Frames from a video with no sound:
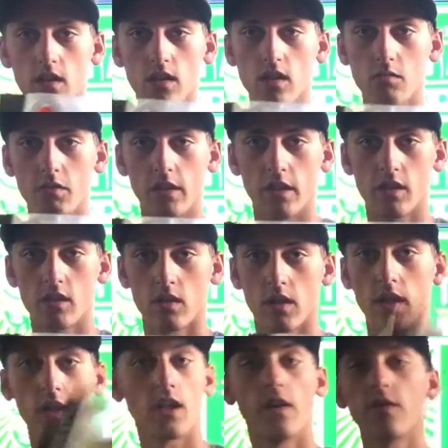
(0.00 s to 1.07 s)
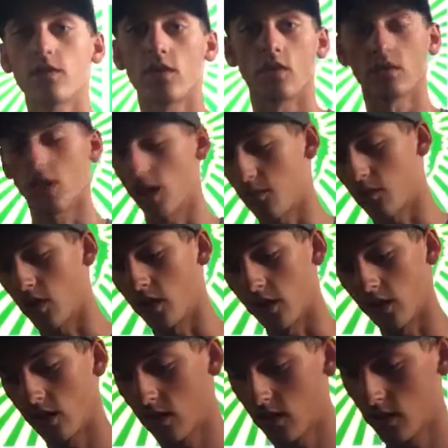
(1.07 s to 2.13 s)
It's pretty sweet. I love throwing topwater.